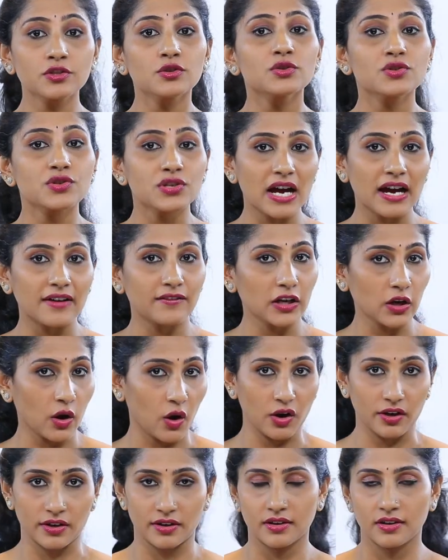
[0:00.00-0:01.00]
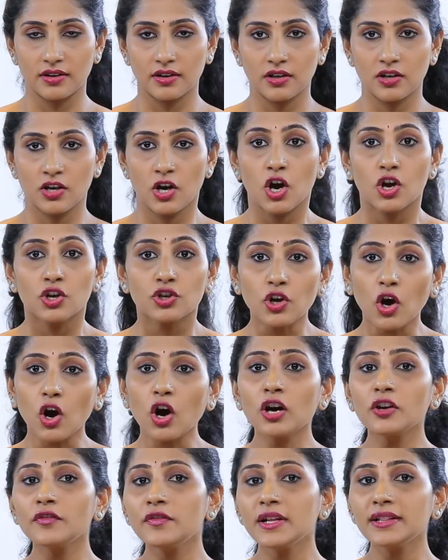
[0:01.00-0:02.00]
to travel on,
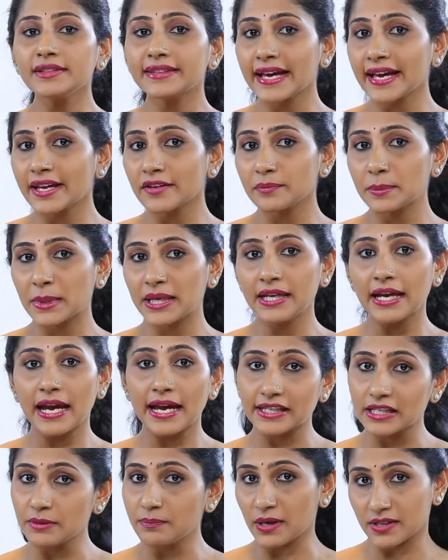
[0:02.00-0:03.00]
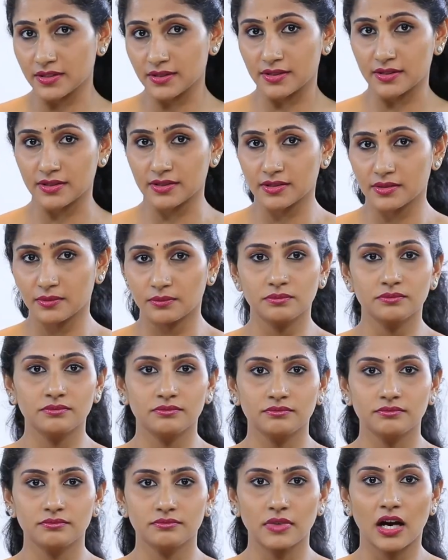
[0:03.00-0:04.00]
nor will there be any buses.
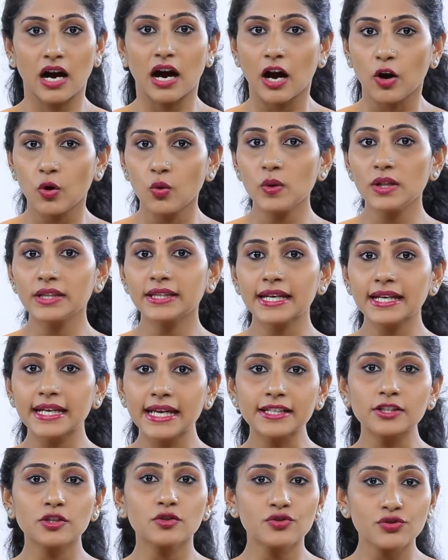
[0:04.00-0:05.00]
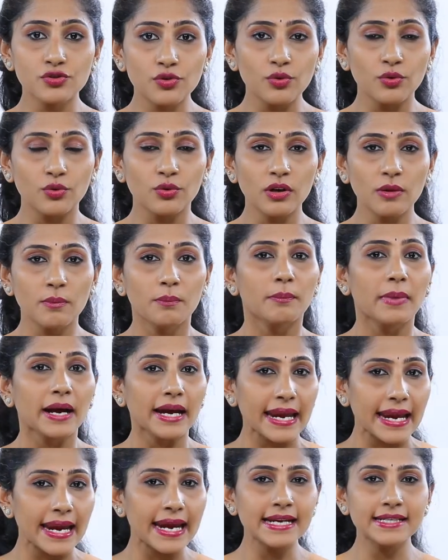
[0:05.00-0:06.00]
how will they get to school by
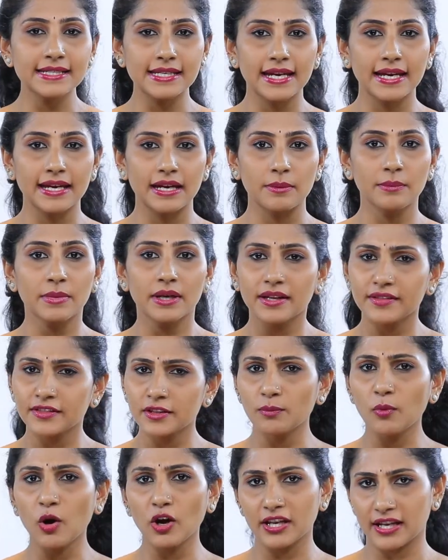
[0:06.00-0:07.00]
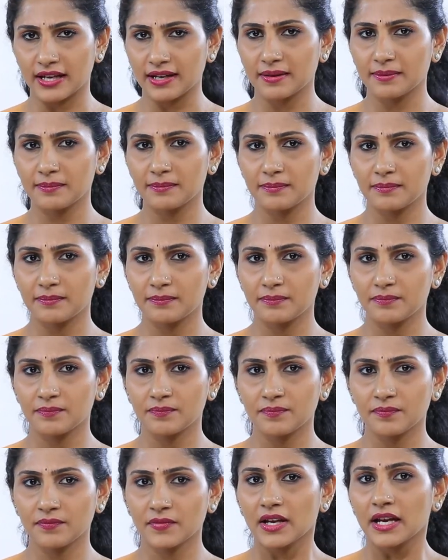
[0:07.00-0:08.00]
8 a.m. in the morning?
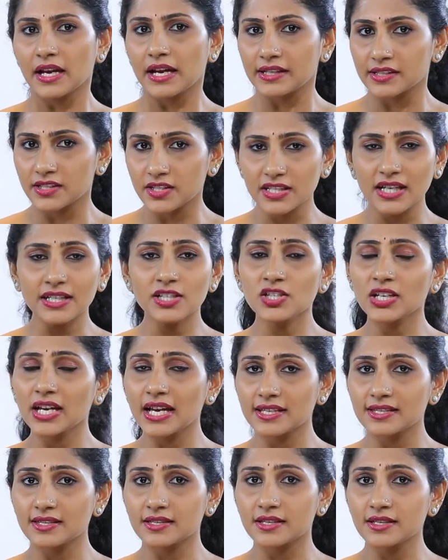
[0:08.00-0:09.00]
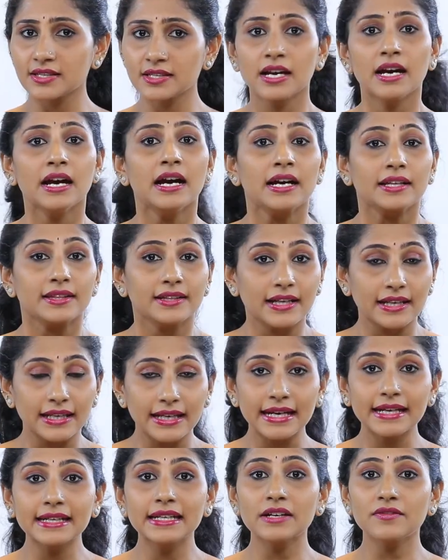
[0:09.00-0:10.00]
In such cases, the
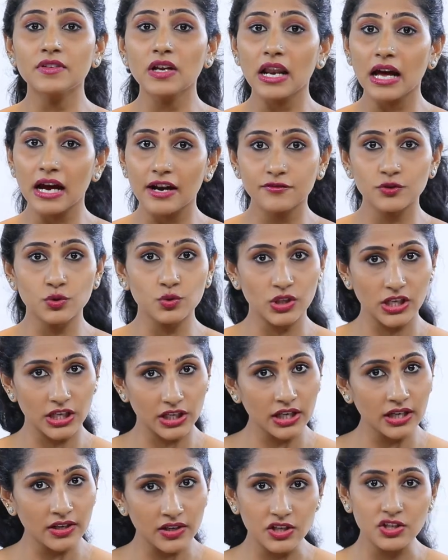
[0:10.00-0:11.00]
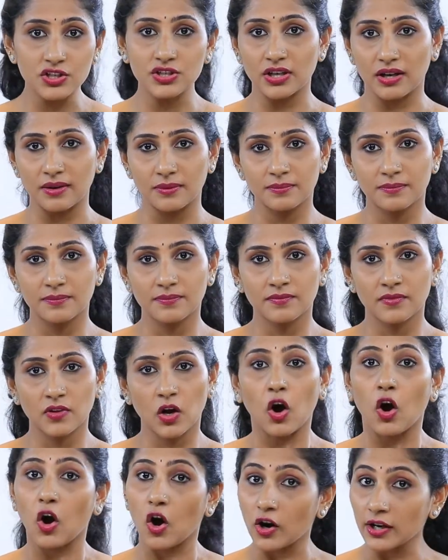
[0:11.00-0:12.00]
lady will have to take a rickshaw
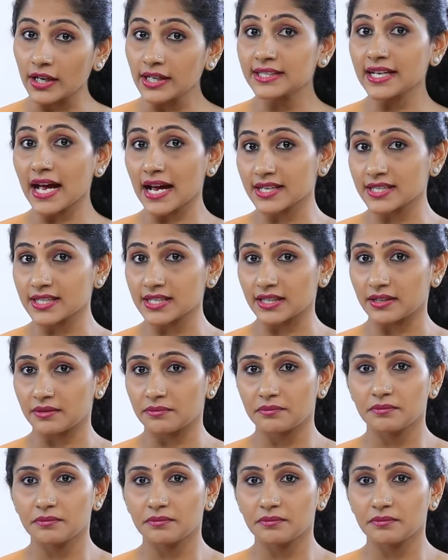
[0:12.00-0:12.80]
or a taxi.